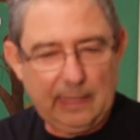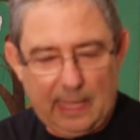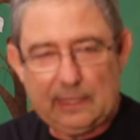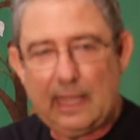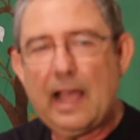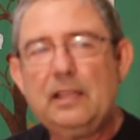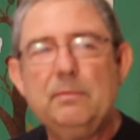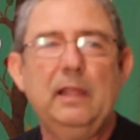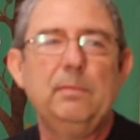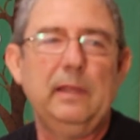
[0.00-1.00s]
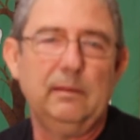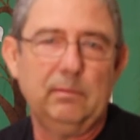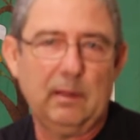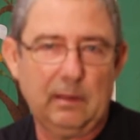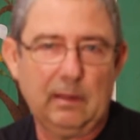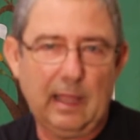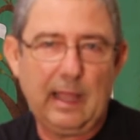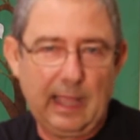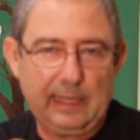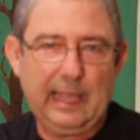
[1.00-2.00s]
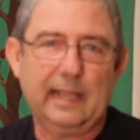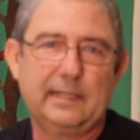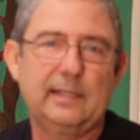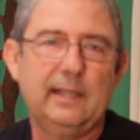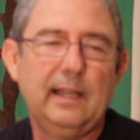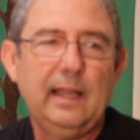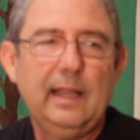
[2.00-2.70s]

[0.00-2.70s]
They had to make me a guest.